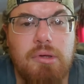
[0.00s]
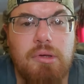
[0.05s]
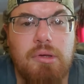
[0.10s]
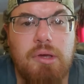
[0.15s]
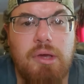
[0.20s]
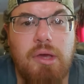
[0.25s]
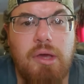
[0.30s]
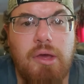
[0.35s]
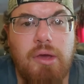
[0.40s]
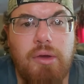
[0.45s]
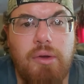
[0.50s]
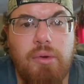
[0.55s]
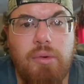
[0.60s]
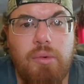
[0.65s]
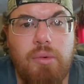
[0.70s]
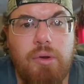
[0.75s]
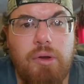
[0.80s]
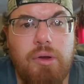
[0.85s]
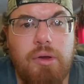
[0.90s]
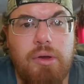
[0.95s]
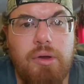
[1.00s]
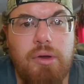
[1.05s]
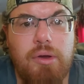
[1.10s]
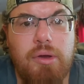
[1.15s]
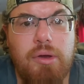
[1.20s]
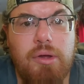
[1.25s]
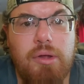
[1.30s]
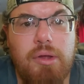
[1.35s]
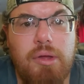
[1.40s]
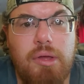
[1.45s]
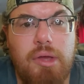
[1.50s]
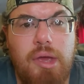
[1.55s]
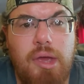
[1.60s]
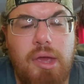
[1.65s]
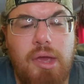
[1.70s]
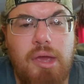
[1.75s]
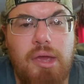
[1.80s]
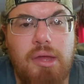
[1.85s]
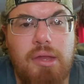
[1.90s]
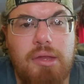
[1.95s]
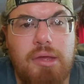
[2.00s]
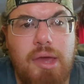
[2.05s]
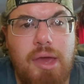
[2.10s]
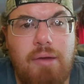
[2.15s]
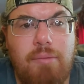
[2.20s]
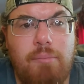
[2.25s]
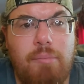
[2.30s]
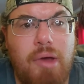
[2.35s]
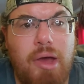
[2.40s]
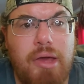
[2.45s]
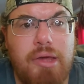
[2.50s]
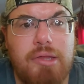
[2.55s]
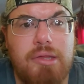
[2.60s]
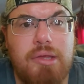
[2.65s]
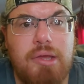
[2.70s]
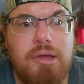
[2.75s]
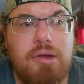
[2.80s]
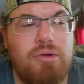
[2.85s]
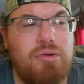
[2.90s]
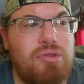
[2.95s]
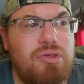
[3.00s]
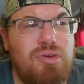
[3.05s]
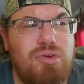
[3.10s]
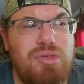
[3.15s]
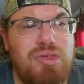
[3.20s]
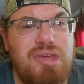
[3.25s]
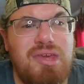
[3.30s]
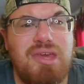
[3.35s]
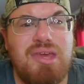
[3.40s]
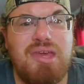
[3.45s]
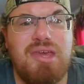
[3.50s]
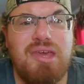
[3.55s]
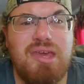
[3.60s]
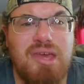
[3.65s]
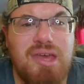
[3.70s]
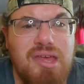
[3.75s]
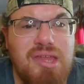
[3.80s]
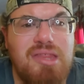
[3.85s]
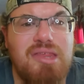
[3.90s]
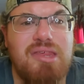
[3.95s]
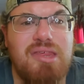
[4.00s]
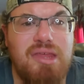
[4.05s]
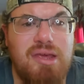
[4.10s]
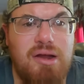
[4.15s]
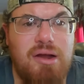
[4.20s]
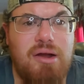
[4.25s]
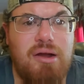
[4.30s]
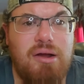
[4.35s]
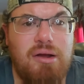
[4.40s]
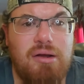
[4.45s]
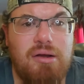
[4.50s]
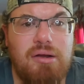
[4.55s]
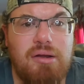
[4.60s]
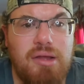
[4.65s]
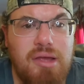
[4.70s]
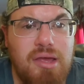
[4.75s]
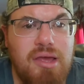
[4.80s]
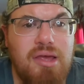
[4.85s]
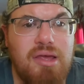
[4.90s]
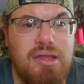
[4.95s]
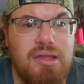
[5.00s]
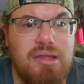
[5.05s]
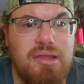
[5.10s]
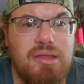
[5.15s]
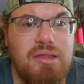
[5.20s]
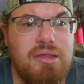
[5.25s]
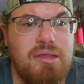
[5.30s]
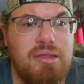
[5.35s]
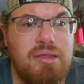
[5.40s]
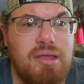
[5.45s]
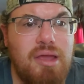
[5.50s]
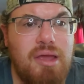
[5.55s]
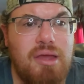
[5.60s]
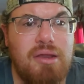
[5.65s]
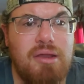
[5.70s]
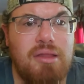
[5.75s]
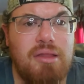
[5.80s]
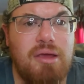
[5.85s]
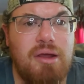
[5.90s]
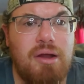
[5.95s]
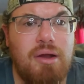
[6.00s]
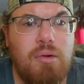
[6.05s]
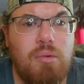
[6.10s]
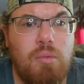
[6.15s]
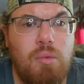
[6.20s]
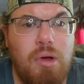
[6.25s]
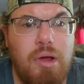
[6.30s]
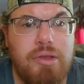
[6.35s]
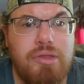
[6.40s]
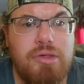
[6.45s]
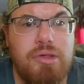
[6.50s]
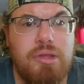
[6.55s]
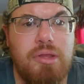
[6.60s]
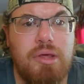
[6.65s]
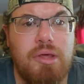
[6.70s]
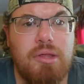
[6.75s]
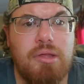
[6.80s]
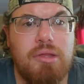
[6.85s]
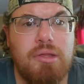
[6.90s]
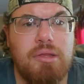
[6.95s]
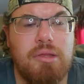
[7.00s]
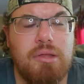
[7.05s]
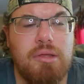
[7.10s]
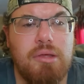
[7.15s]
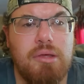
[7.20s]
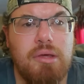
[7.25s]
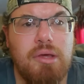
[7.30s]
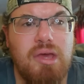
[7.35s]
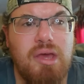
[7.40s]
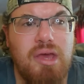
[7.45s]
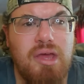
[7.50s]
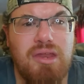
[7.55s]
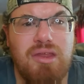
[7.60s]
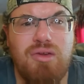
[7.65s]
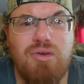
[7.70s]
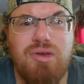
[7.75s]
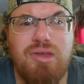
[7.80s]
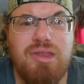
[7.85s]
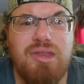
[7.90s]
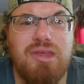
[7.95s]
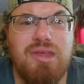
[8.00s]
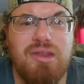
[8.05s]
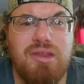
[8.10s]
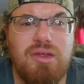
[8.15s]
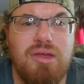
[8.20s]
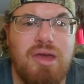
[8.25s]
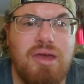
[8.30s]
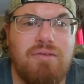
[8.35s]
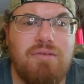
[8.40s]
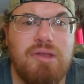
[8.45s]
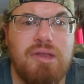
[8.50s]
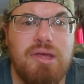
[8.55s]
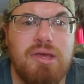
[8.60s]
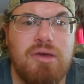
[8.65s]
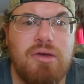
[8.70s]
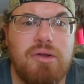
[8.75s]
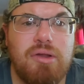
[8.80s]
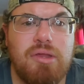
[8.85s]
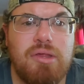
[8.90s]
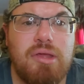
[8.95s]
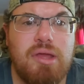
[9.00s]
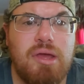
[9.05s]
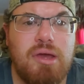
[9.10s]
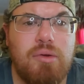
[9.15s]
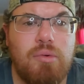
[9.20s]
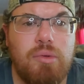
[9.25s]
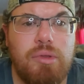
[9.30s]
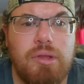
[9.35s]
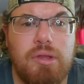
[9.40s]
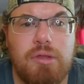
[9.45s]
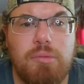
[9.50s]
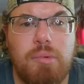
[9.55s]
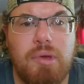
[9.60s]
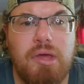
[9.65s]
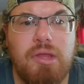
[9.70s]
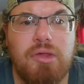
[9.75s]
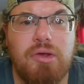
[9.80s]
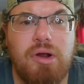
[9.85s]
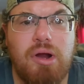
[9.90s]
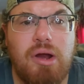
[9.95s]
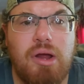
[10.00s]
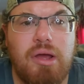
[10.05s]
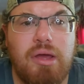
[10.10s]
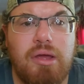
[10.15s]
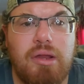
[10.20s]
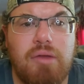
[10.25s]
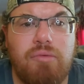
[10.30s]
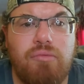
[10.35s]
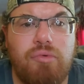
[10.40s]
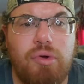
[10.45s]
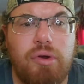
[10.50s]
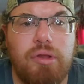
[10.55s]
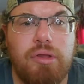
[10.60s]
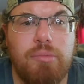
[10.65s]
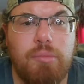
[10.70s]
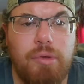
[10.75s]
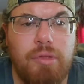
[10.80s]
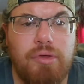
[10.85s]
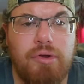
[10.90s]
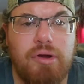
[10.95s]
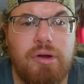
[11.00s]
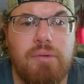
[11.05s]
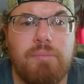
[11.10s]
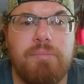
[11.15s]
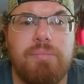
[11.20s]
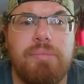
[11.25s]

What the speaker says: And you have bystanders. You see kids there, kids standing there watching this, and you continue to have a knee on his neck when this man's crying for his mother.